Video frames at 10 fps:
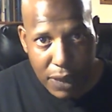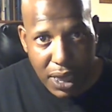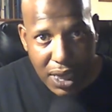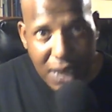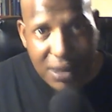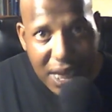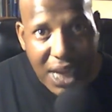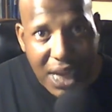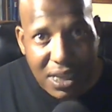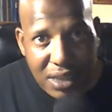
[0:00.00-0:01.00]
He
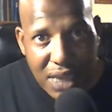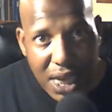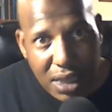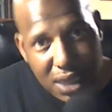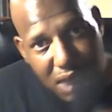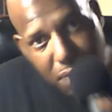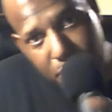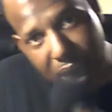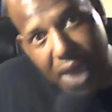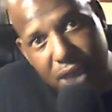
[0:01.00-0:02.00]
tagged his ass and he
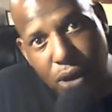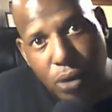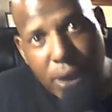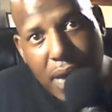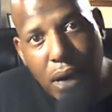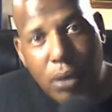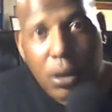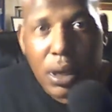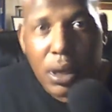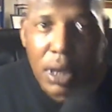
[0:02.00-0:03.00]
bagged on out
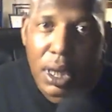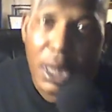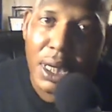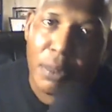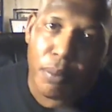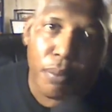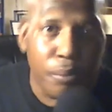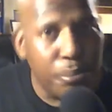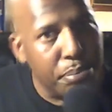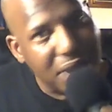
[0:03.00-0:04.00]
and
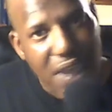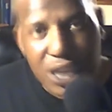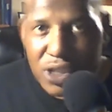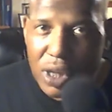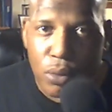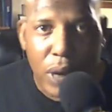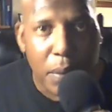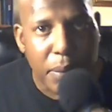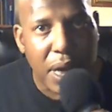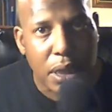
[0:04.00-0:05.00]
put that shit right
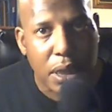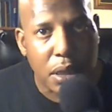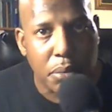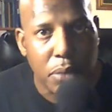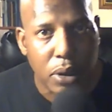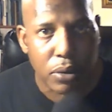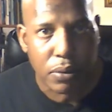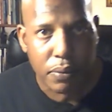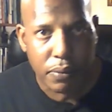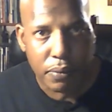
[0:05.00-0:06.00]
back in the middle
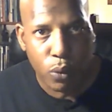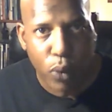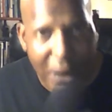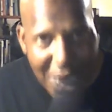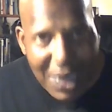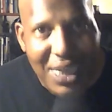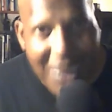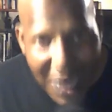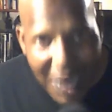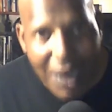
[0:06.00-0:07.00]
where he
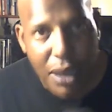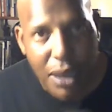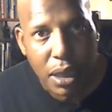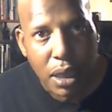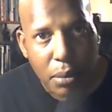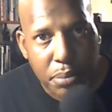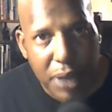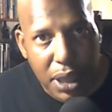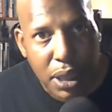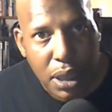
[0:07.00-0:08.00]
can
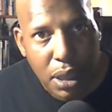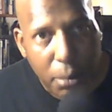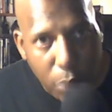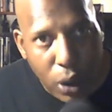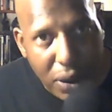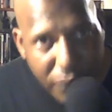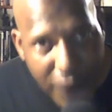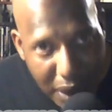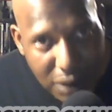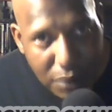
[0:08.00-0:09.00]
be more
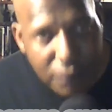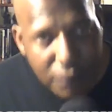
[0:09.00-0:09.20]
effective.